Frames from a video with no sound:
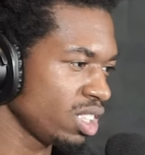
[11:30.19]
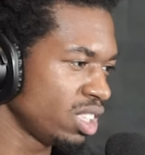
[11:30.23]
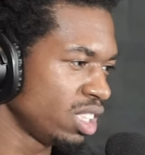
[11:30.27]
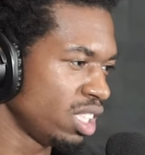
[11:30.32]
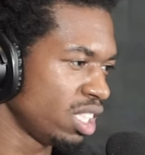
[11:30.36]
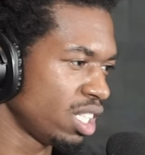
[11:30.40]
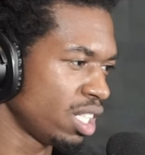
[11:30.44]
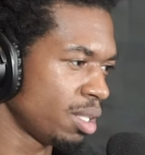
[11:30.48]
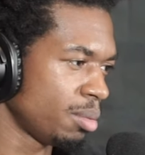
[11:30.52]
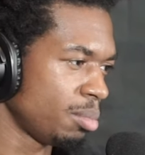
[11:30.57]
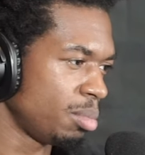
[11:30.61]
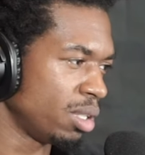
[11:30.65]

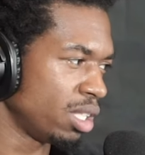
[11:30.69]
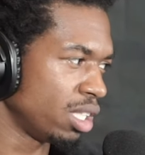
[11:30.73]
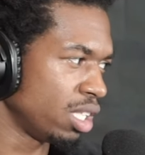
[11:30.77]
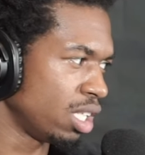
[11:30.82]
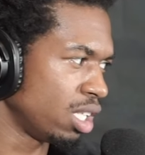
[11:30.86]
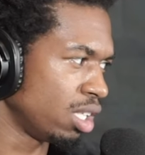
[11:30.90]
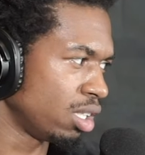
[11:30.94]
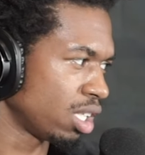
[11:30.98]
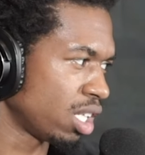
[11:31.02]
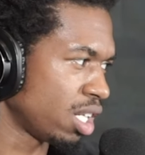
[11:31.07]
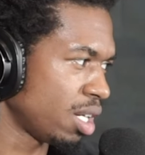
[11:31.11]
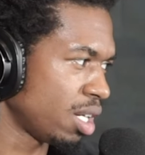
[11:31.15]
Yeah,
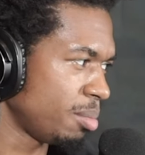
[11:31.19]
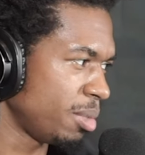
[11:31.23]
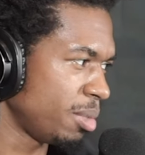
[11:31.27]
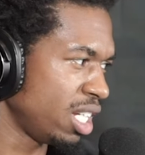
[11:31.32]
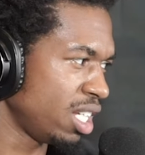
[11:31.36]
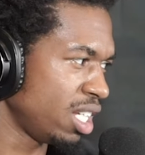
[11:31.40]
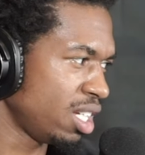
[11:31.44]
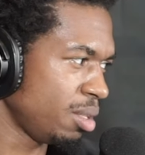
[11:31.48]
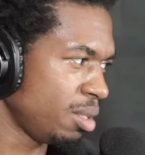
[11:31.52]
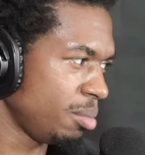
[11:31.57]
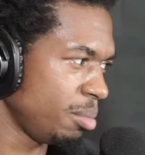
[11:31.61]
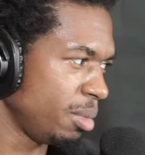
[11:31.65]
but coming
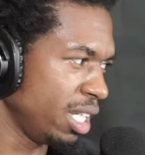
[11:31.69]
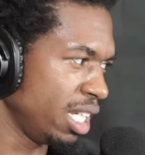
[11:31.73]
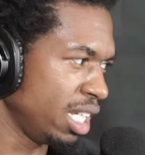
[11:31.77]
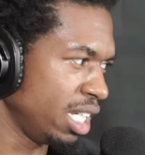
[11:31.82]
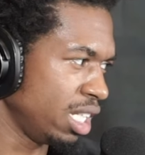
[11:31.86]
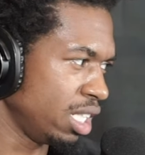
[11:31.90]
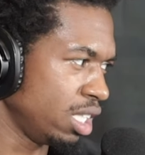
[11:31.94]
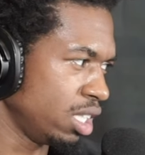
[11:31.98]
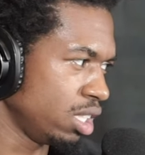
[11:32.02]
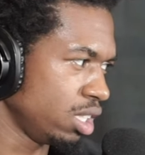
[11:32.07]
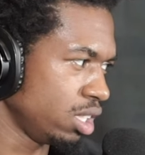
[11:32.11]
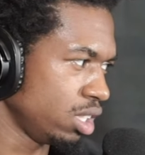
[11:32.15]
up,
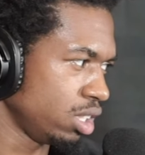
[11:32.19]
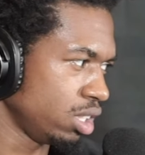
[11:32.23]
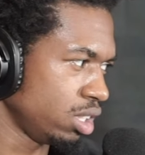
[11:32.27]
man,